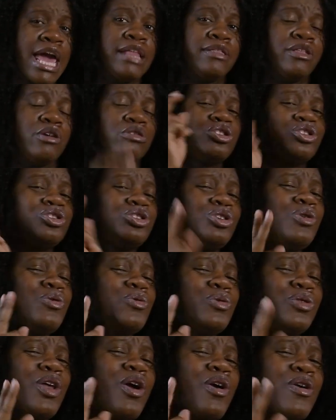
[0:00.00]
There's
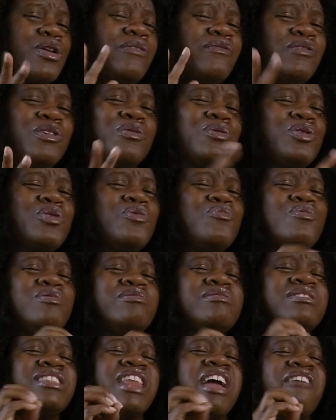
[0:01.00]
2/3 of you you will
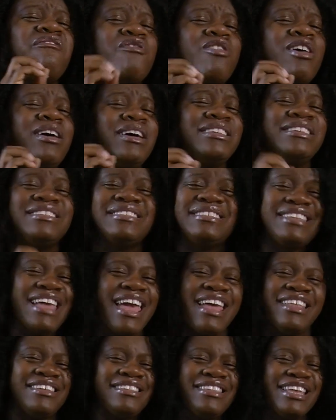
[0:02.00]
never
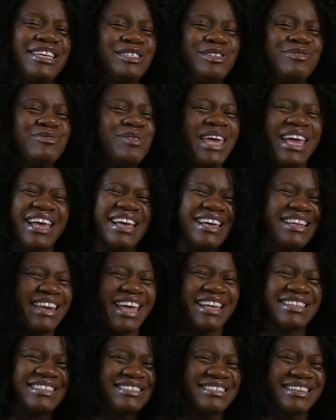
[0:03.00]
understand unless you get
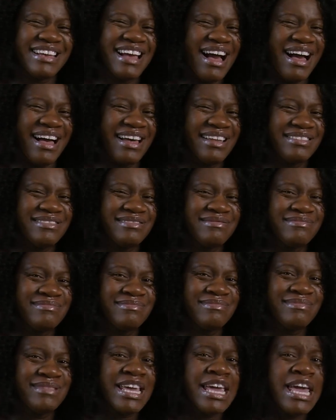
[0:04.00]
connected to God.
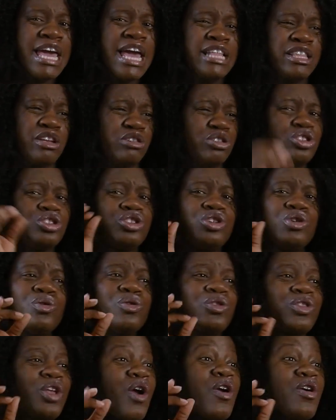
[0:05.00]
There's
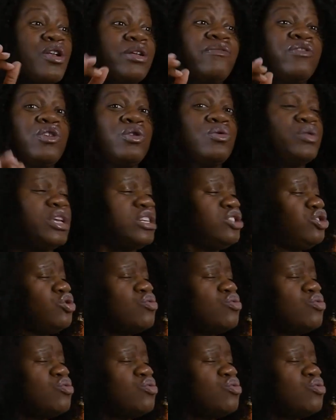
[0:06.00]
2/3 of you that